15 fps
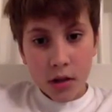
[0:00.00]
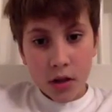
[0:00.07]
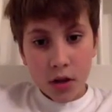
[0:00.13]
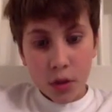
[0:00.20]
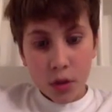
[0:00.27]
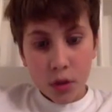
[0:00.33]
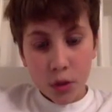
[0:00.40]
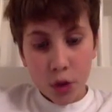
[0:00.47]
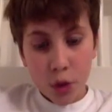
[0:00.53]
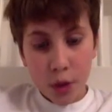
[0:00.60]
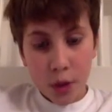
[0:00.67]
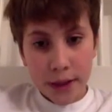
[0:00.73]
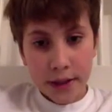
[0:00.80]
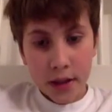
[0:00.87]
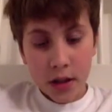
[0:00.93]
Don't do
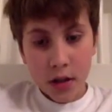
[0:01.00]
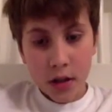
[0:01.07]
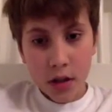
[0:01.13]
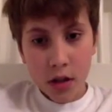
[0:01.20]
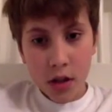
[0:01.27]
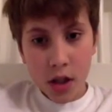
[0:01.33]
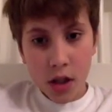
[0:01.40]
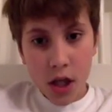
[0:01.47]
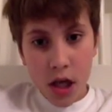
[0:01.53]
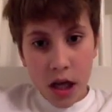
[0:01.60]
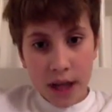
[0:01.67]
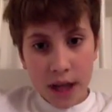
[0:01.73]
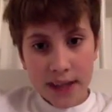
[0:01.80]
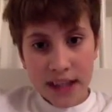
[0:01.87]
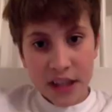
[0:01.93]
it.
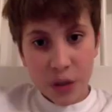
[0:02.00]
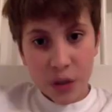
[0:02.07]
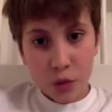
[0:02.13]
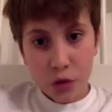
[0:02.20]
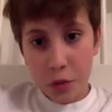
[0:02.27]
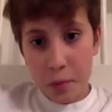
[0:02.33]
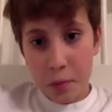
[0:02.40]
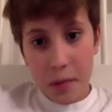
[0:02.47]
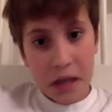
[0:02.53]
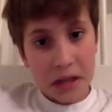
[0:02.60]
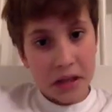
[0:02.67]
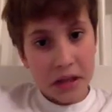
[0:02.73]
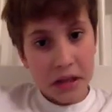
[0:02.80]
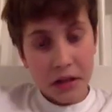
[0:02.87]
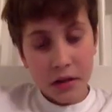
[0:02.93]
I said don't do it, man.
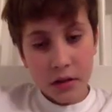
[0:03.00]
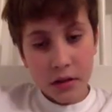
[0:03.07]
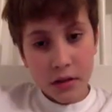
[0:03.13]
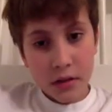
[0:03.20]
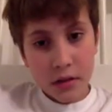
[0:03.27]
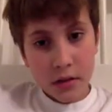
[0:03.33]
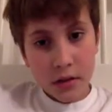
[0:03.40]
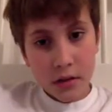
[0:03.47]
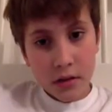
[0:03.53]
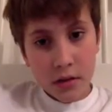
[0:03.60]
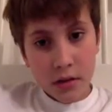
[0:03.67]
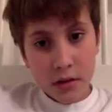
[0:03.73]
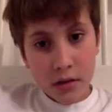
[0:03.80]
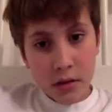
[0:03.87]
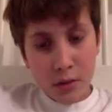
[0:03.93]

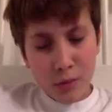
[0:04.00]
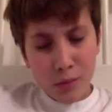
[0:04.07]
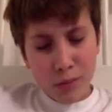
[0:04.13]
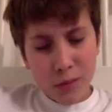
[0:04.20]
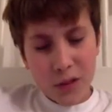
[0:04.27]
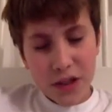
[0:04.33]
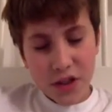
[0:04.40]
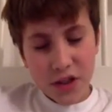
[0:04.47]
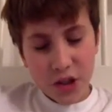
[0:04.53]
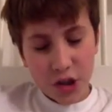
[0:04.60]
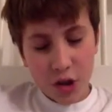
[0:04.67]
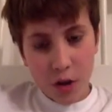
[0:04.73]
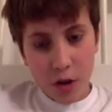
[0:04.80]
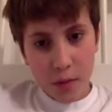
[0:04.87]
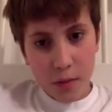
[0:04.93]
Please
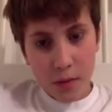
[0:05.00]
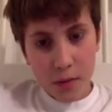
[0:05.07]
stop.